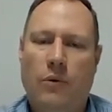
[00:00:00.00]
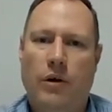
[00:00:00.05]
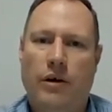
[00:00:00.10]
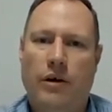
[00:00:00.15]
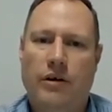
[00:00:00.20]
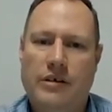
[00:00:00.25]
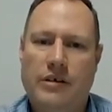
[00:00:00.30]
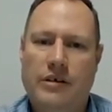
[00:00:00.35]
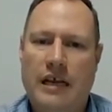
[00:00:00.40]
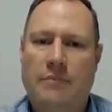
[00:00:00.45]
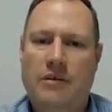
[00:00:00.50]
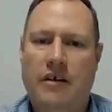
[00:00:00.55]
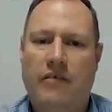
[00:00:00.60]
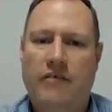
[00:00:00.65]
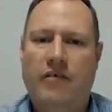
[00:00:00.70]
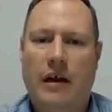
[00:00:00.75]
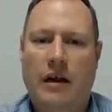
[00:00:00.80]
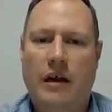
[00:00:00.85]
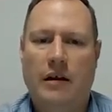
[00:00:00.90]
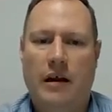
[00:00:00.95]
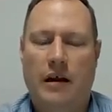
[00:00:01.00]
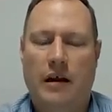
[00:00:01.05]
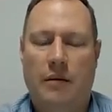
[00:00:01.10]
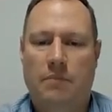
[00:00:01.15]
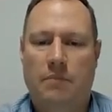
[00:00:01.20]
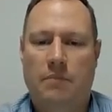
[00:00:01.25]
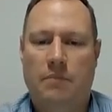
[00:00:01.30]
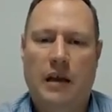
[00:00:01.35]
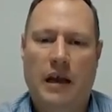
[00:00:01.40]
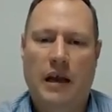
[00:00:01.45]
they were a deemed
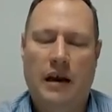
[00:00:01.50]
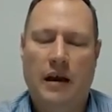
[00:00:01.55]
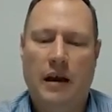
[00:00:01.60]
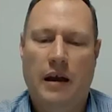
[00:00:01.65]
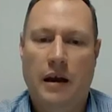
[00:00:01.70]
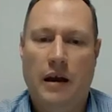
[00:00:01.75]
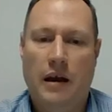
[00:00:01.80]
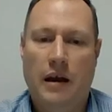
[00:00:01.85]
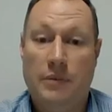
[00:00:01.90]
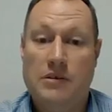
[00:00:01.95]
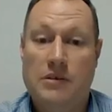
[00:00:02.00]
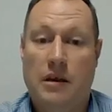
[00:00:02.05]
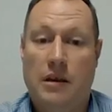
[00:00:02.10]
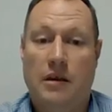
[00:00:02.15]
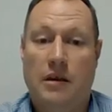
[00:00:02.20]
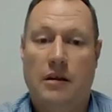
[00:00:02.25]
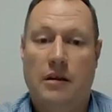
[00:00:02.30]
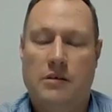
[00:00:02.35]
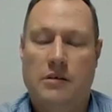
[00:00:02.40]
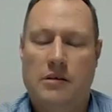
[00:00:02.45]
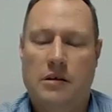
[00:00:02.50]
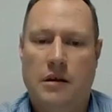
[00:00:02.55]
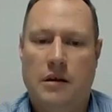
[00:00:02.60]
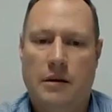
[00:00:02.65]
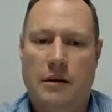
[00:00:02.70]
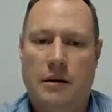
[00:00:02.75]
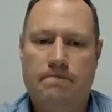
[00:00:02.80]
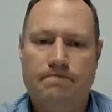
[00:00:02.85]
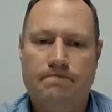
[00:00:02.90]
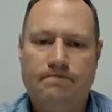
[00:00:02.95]
dividend at a particular
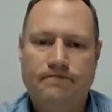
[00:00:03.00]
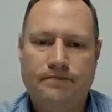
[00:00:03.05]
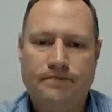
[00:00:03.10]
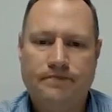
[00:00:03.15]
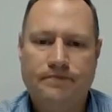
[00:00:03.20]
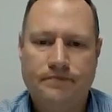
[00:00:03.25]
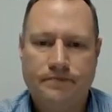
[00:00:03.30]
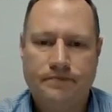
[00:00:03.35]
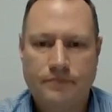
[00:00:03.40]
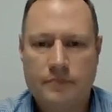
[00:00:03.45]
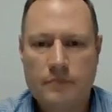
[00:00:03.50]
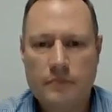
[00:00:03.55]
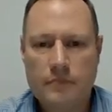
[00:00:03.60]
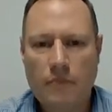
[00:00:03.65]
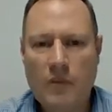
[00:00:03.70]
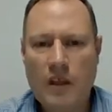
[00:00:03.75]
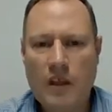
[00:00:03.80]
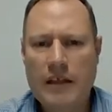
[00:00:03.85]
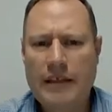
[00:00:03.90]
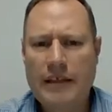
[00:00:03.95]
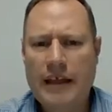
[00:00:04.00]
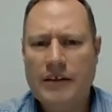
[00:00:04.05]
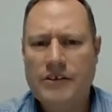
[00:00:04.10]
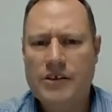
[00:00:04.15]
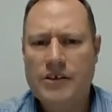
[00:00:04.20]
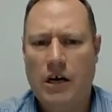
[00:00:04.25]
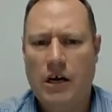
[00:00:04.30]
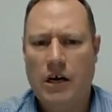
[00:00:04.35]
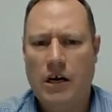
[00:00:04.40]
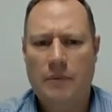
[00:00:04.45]
time. And
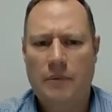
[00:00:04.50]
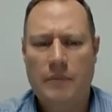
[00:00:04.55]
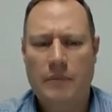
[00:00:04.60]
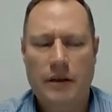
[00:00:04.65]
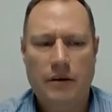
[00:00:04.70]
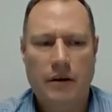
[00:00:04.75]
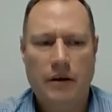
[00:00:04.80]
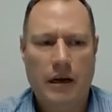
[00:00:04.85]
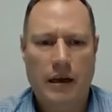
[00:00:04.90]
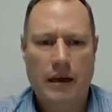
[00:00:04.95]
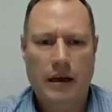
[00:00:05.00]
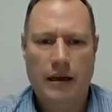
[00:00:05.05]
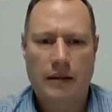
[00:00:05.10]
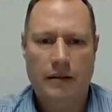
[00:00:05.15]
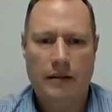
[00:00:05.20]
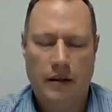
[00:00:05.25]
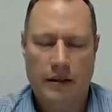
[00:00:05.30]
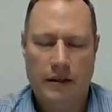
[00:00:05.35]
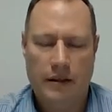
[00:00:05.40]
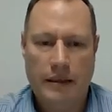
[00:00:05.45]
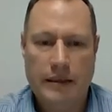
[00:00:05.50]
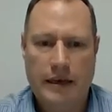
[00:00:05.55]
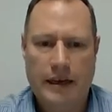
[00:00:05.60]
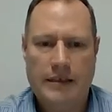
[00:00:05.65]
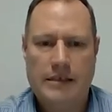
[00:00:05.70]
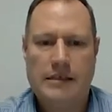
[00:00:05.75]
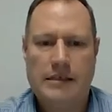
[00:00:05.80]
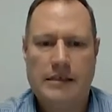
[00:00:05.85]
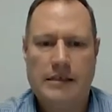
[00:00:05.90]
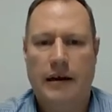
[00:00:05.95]
that time, I think
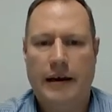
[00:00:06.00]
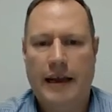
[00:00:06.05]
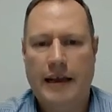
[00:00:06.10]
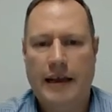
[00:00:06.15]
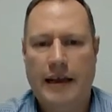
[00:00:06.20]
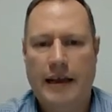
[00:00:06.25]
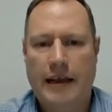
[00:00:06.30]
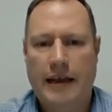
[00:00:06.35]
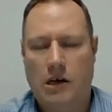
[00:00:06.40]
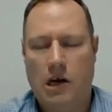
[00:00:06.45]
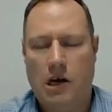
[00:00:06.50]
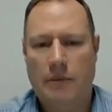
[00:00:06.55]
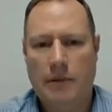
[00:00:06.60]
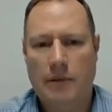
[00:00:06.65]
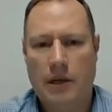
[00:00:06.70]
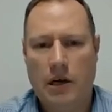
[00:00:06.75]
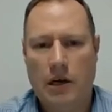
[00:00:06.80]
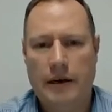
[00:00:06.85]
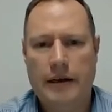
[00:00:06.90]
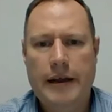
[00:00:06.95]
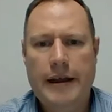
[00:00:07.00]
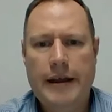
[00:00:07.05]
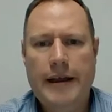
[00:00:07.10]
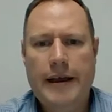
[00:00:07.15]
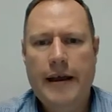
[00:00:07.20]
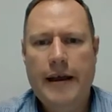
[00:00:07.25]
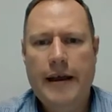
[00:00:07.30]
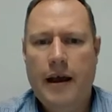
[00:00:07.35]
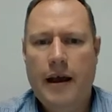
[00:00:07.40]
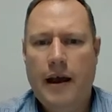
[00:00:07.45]
the next slide has a timeline,
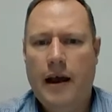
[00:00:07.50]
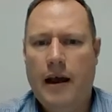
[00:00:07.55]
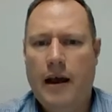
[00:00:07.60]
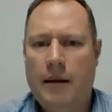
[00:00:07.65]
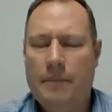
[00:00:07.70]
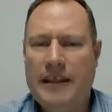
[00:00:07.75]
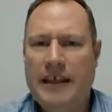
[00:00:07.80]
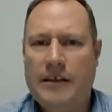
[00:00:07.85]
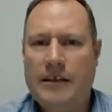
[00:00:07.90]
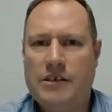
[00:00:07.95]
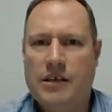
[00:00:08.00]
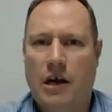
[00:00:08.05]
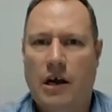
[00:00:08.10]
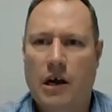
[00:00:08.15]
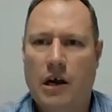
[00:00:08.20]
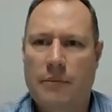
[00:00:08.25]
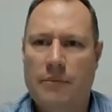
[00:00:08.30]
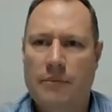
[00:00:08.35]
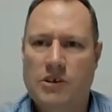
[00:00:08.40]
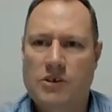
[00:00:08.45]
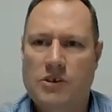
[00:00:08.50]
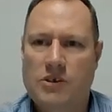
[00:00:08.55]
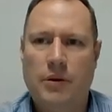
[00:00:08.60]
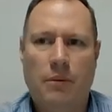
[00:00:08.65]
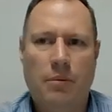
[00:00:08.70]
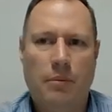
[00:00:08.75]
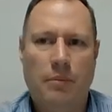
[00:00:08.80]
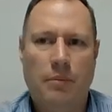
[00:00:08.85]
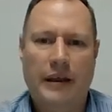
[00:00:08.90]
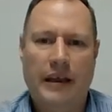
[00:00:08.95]
but that
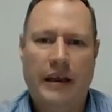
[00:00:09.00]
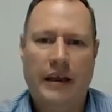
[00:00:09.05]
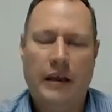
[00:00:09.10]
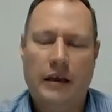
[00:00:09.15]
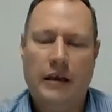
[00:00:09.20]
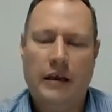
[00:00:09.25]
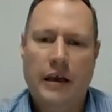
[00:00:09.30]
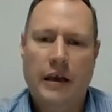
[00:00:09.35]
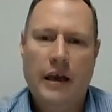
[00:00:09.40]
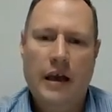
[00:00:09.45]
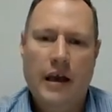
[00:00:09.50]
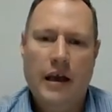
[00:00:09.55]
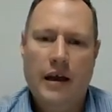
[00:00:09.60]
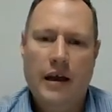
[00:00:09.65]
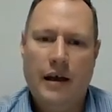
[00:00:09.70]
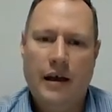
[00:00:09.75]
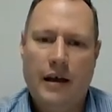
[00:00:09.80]
time is probably,